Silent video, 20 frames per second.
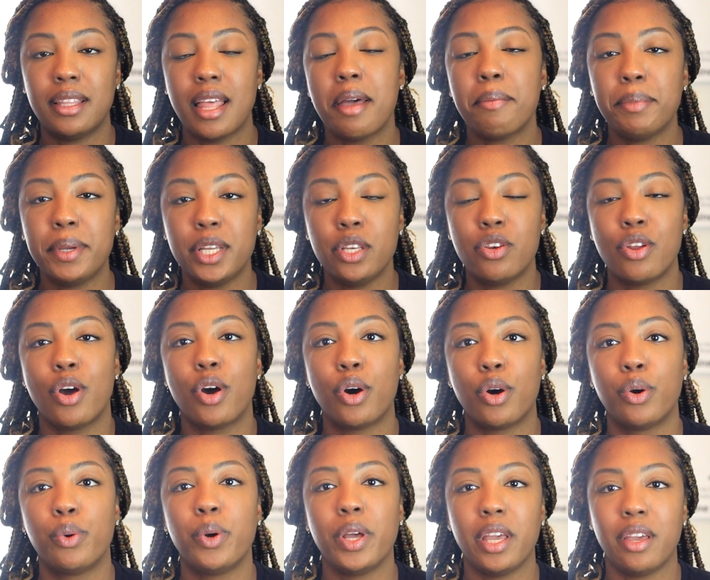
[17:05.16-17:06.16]
Let me
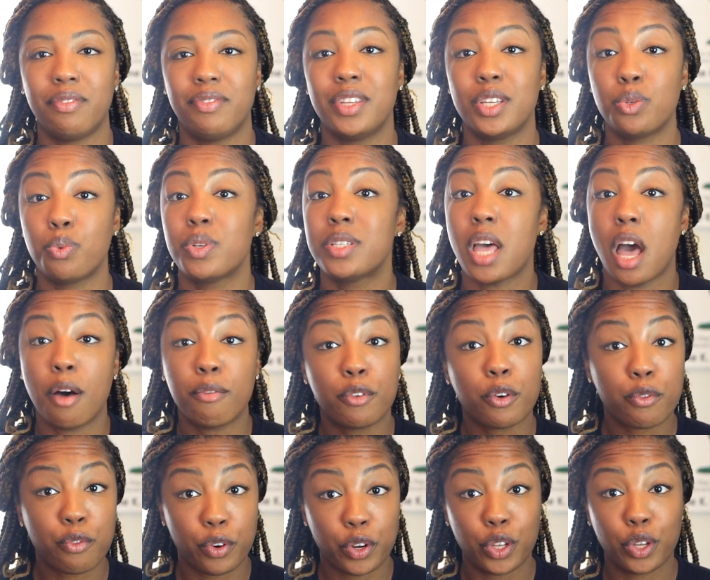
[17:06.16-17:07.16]
know if this was
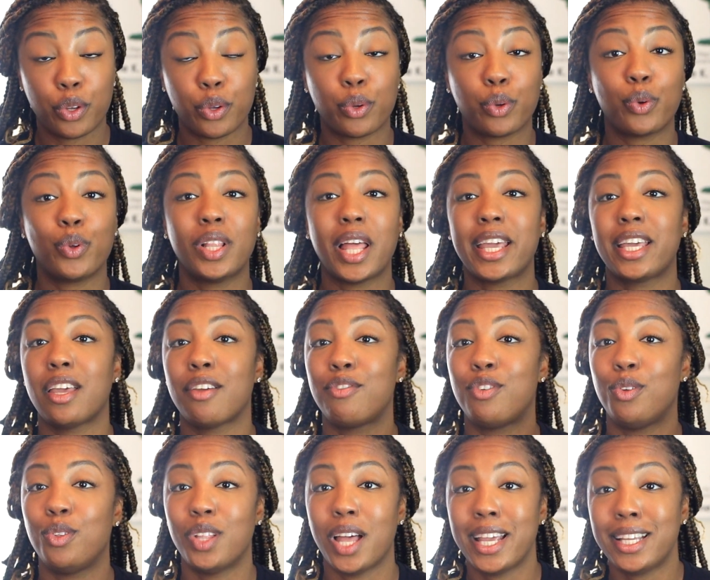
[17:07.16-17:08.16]
helpful for you. Like, if
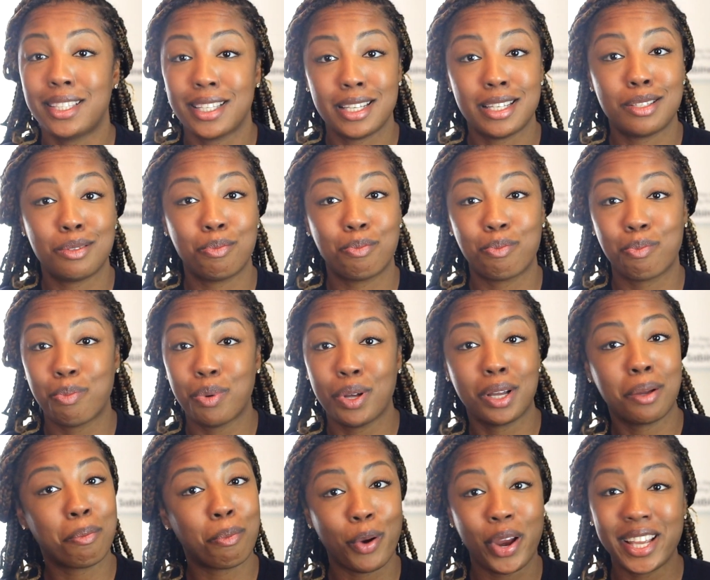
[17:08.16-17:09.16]
you like these
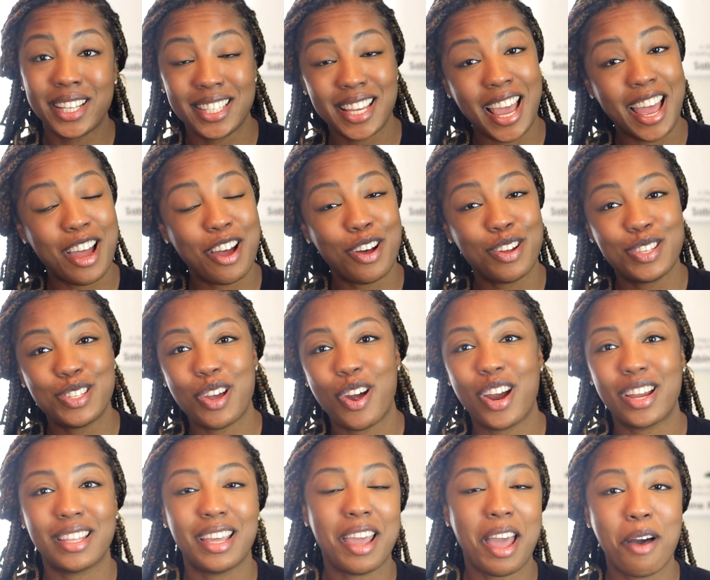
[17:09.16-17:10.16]
book breakdowns,
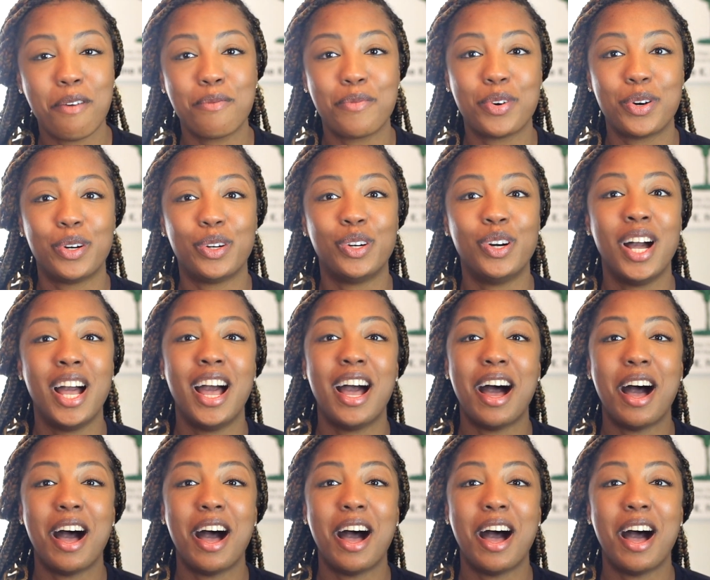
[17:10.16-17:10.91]
are they helpful?